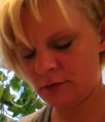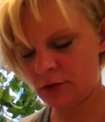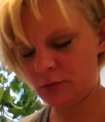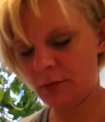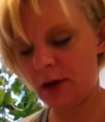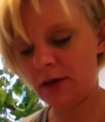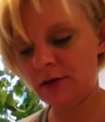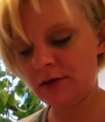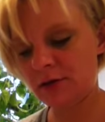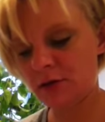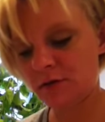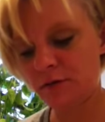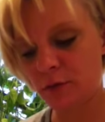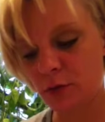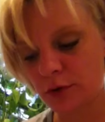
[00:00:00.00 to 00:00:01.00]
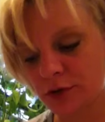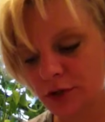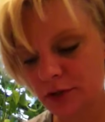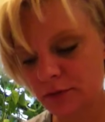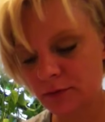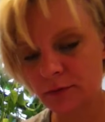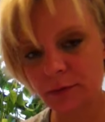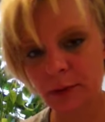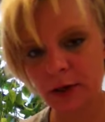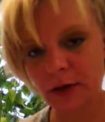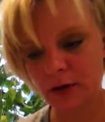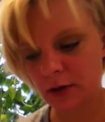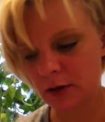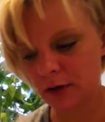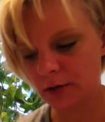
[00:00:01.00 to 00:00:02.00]
tremendous good fortune, depending
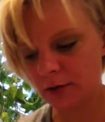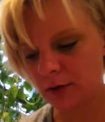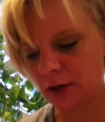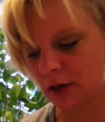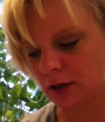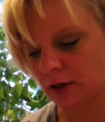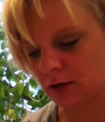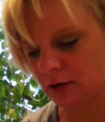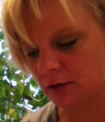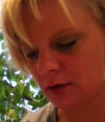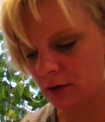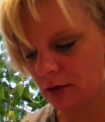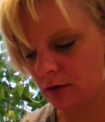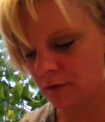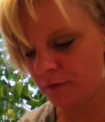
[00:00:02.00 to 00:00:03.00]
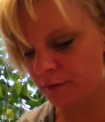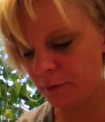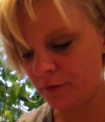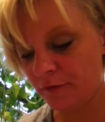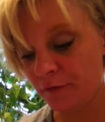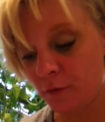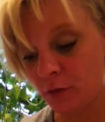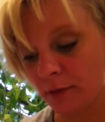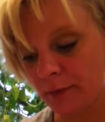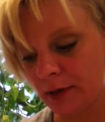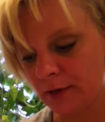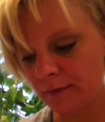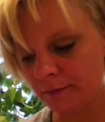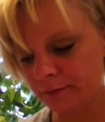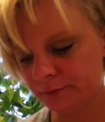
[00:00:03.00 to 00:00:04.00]
on how you look at it, of performing
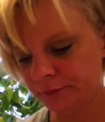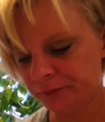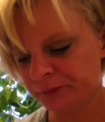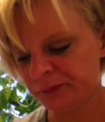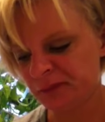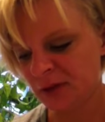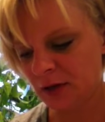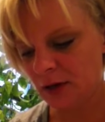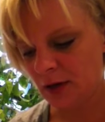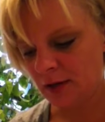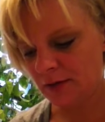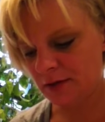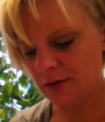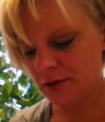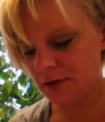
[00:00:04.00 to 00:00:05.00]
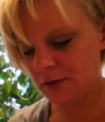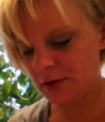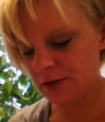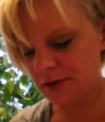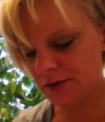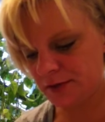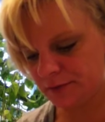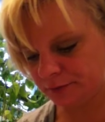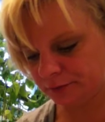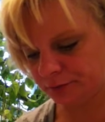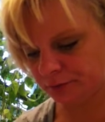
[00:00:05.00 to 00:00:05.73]
at the Tonys.